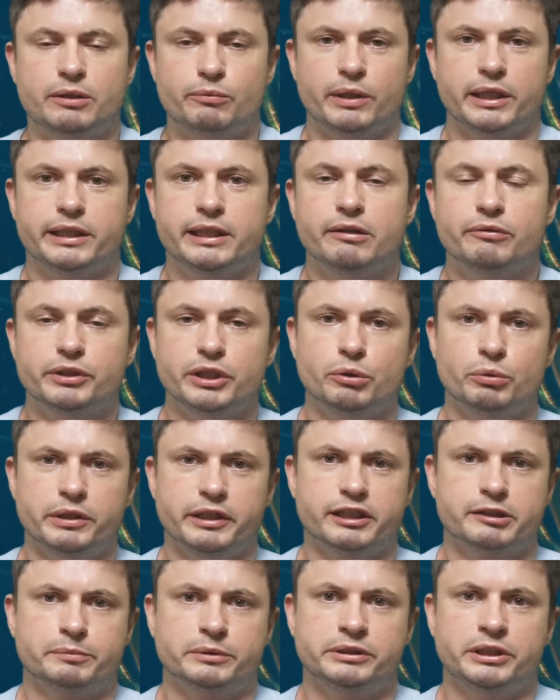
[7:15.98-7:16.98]
And right now, the
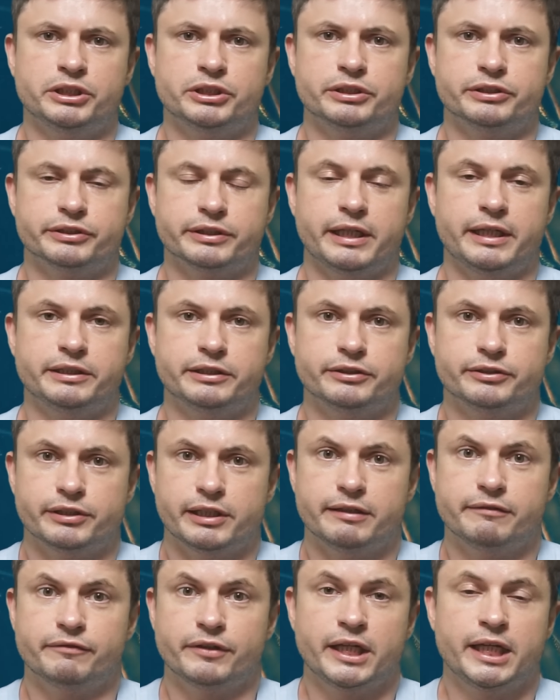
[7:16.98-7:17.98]
only explanation
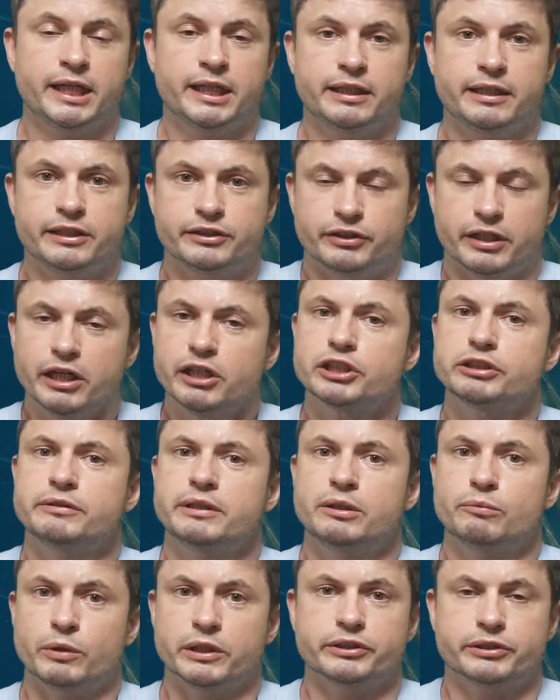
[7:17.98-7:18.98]
scientists have is
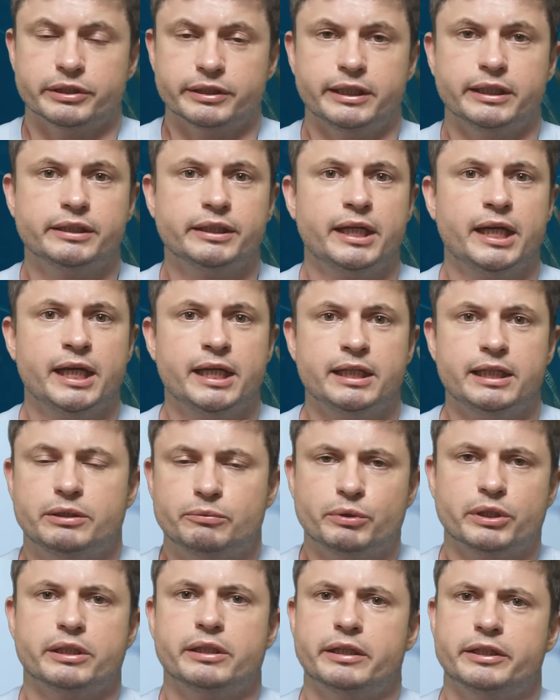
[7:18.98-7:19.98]
actually, once again,
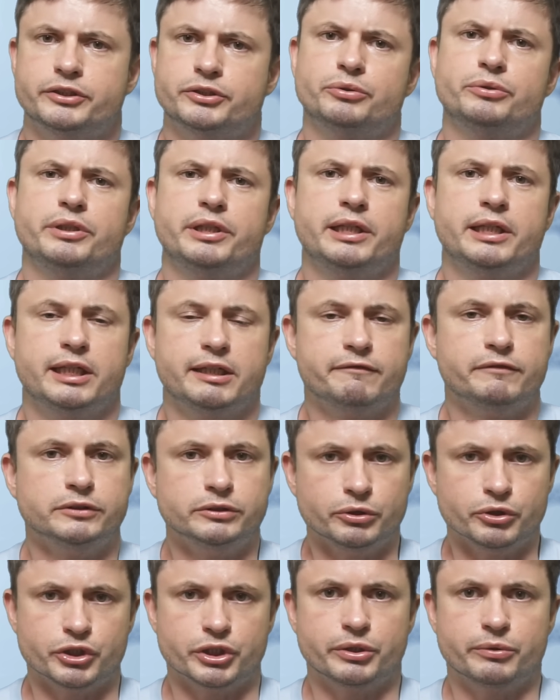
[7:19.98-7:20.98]
in regards to the
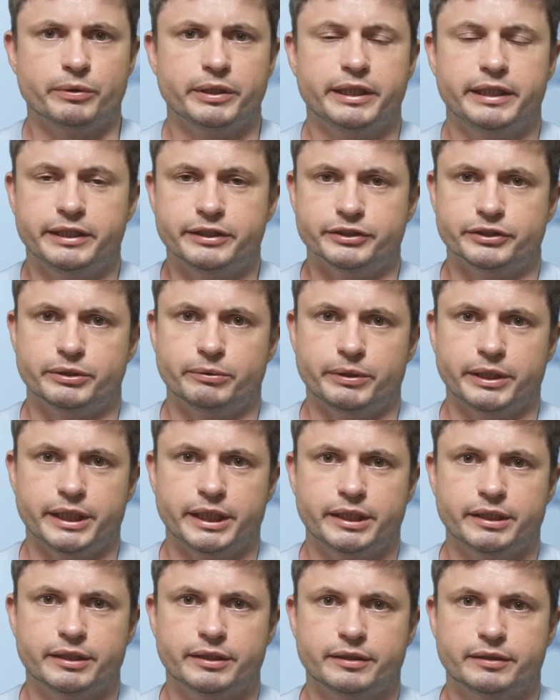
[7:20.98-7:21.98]
evolutionary history.